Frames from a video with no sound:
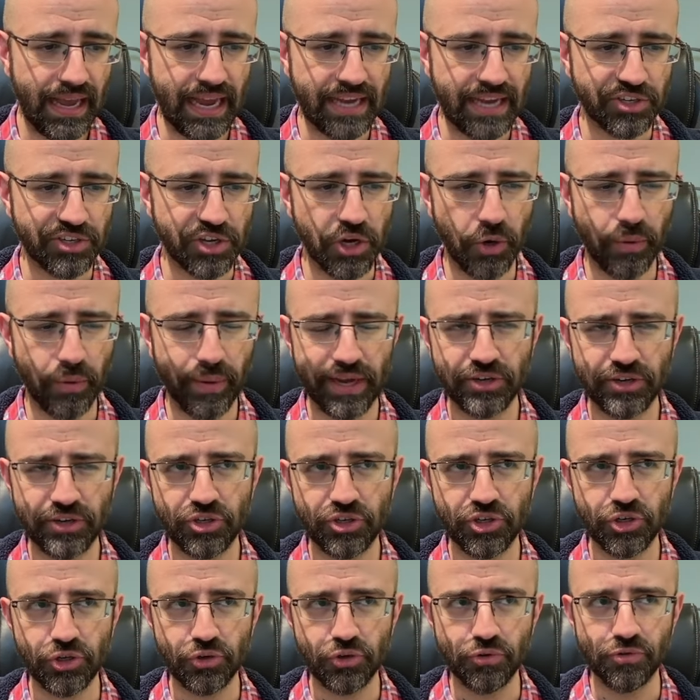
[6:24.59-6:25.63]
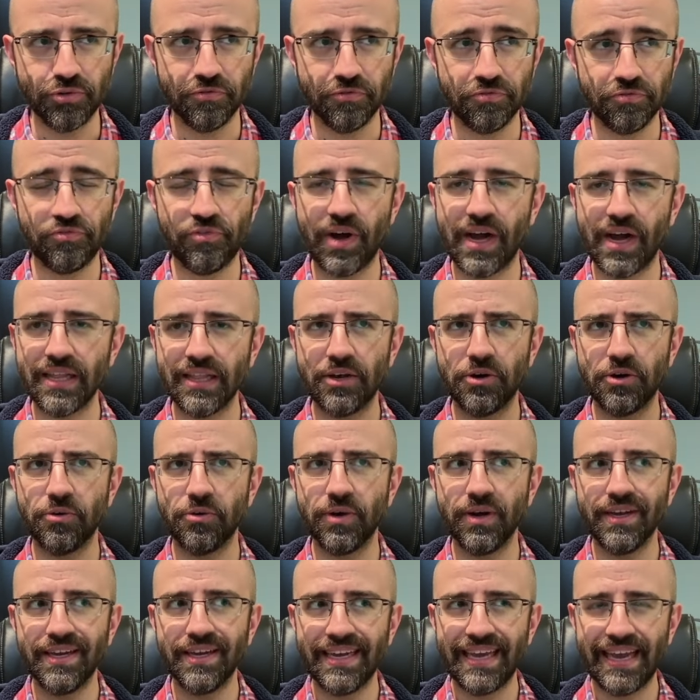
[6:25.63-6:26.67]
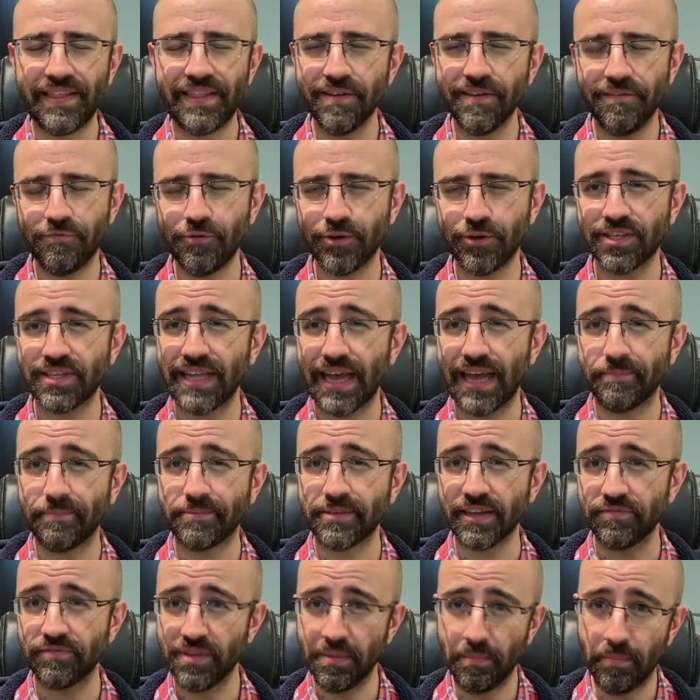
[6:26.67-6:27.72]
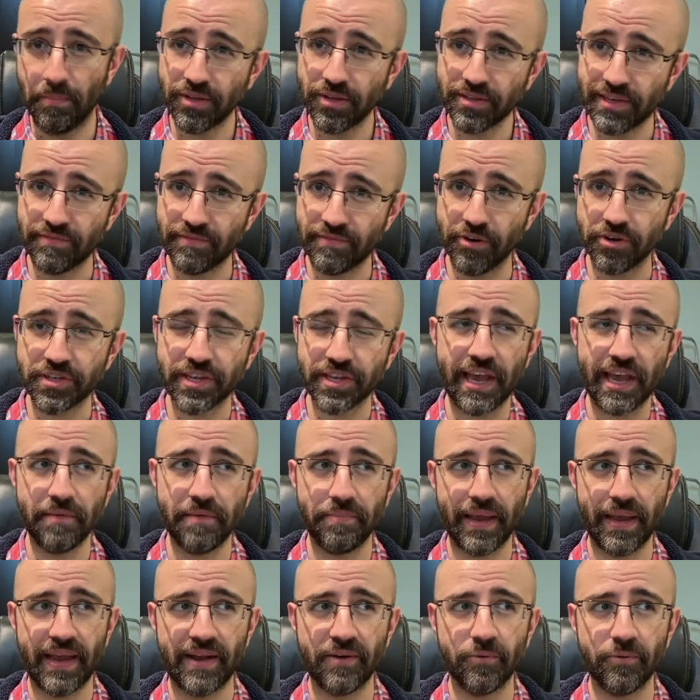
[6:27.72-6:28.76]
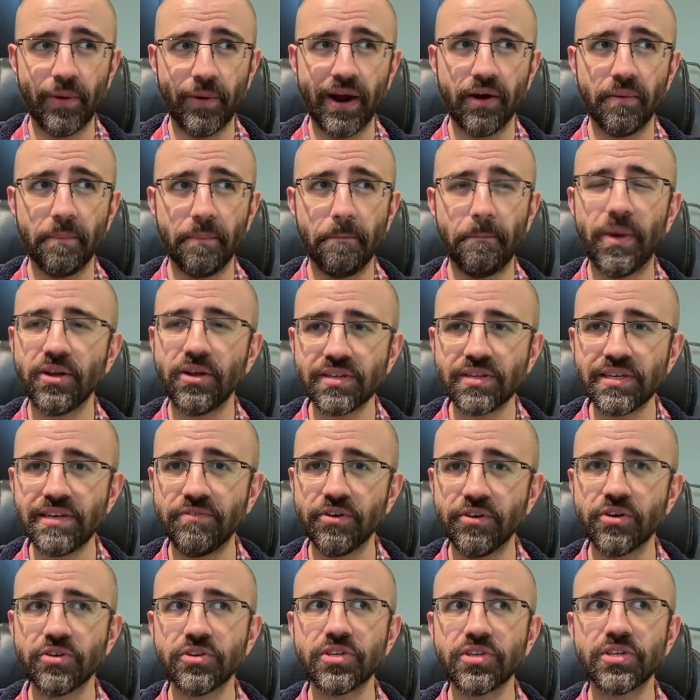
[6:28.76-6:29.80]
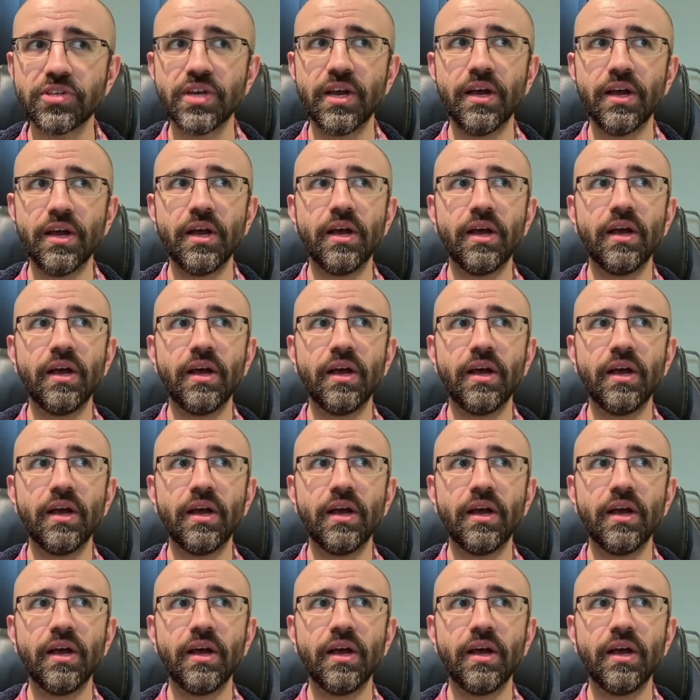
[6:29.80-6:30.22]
is going to follow in the footsteps of the multiverse campaign, where multiverse,